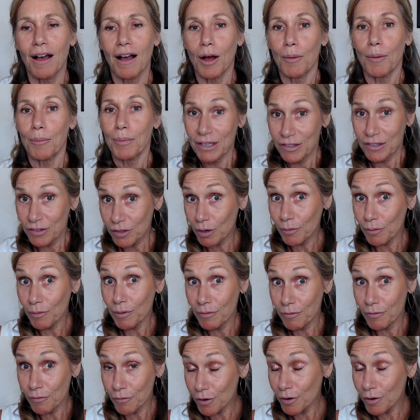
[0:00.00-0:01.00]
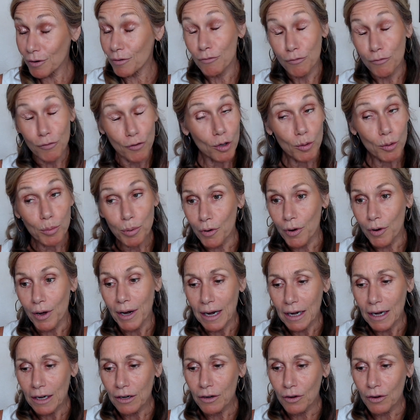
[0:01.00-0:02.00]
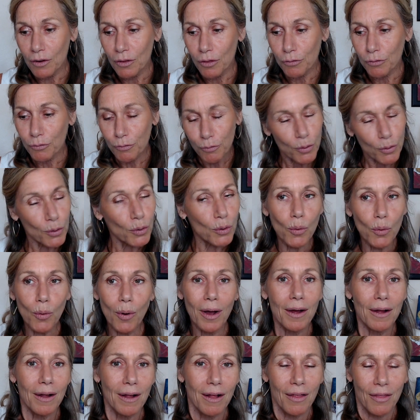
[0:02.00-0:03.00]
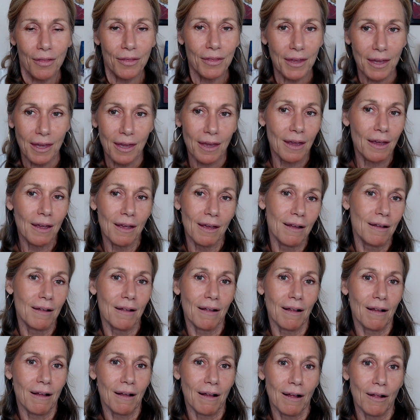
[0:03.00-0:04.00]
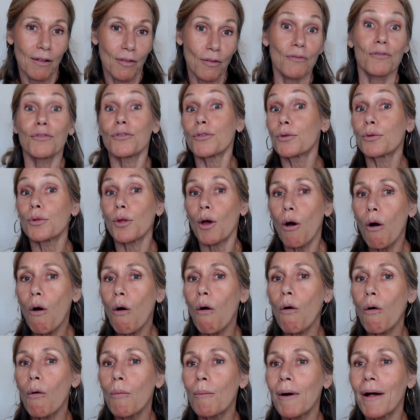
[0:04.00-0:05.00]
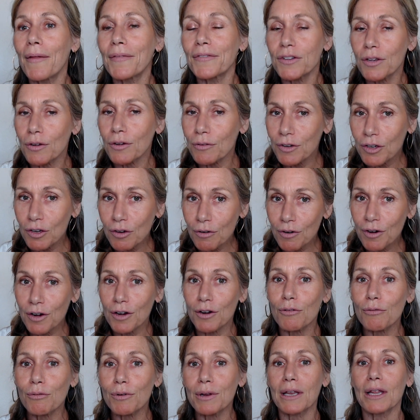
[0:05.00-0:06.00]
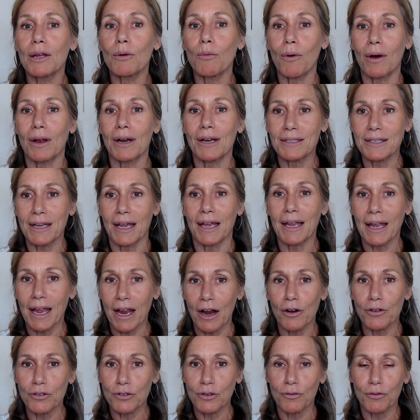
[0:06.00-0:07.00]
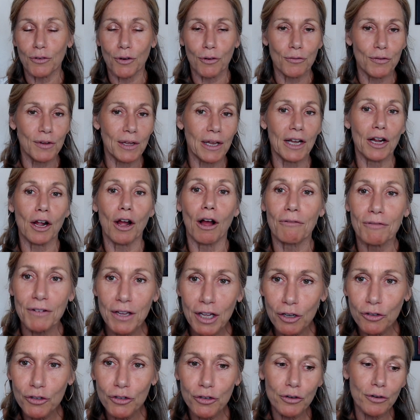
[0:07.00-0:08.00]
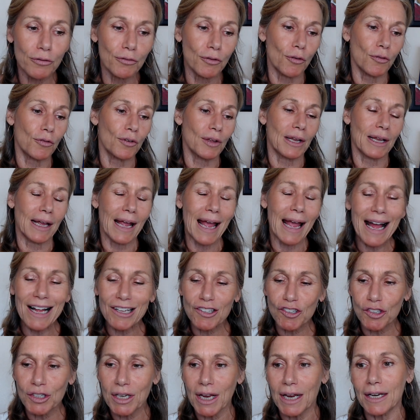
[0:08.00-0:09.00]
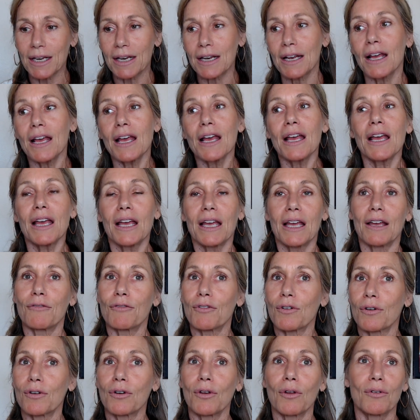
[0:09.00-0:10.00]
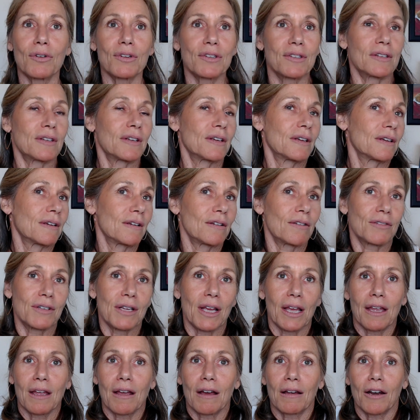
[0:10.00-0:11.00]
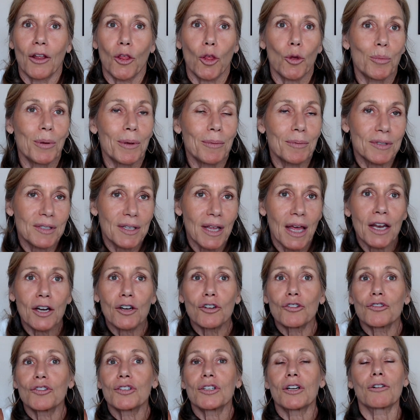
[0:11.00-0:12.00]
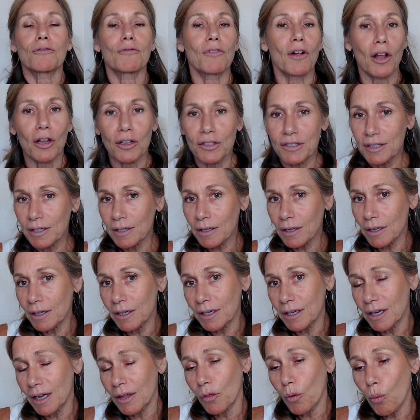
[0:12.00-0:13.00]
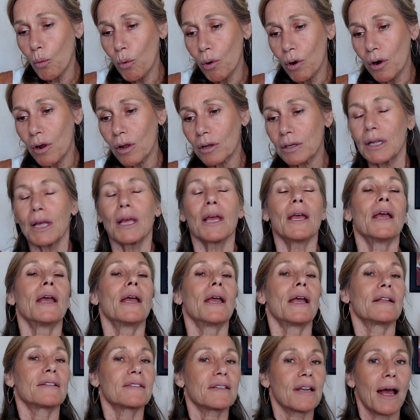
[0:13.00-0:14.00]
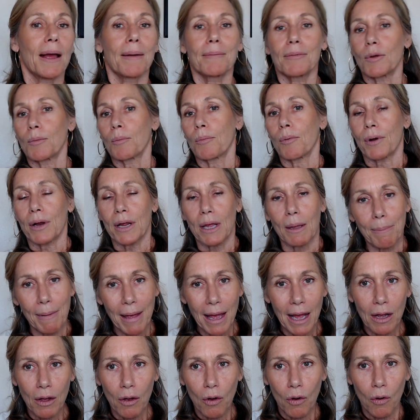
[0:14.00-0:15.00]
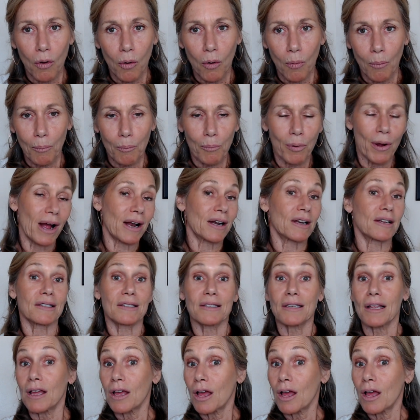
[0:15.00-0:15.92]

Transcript: but it's going to reverberate through the whole month. So you're going to really want to take care. So if you're feeling off kilter, if you're feeling agitated, if you're noticing you're taking on other people's energy or volatility in the world, it's time to bring it back home, practice